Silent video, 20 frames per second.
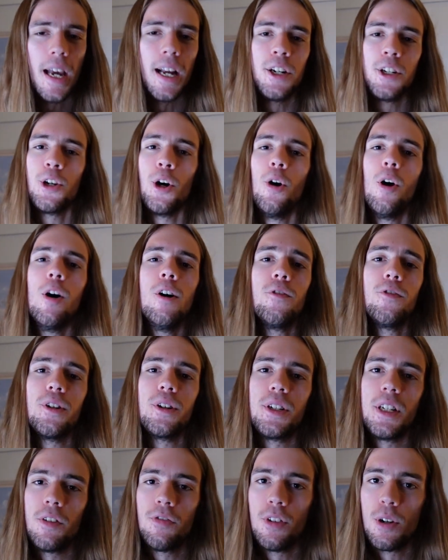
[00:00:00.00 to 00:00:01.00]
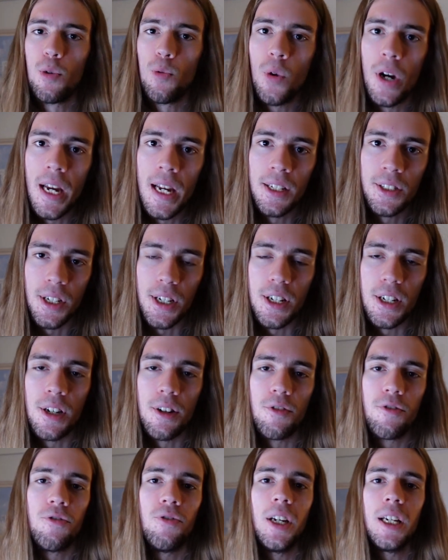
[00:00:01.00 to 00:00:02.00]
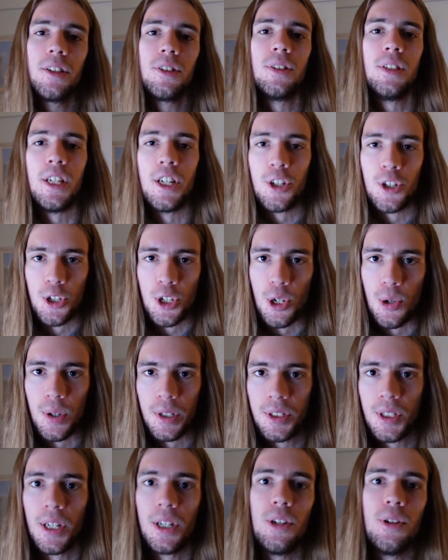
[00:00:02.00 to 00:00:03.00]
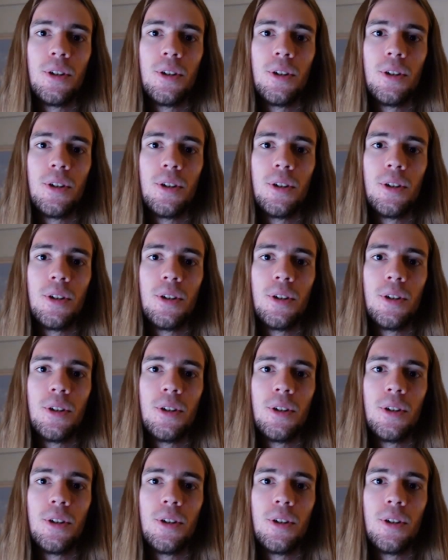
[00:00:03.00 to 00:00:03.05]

and go over different ways that you could fix the issue until